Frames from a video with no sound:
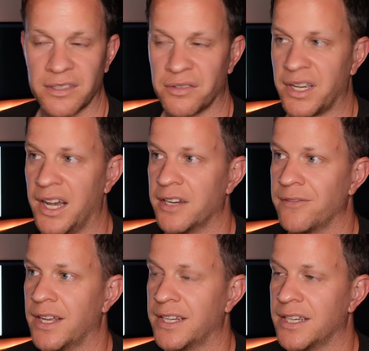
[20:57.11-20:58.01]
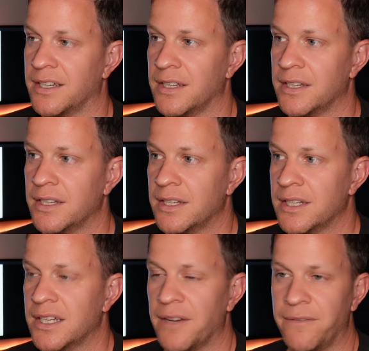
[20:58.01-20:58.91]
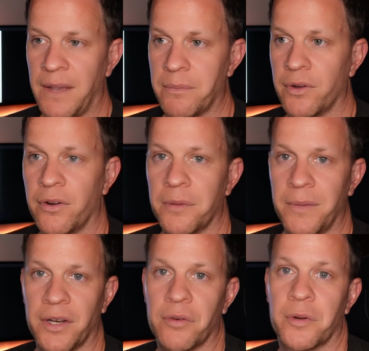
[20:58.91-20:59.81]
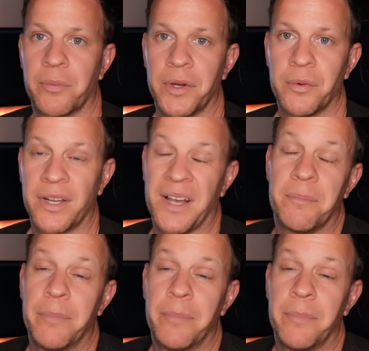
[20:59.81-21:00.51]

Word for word: So kind of like a fat burner, an amino, or a pre-workout.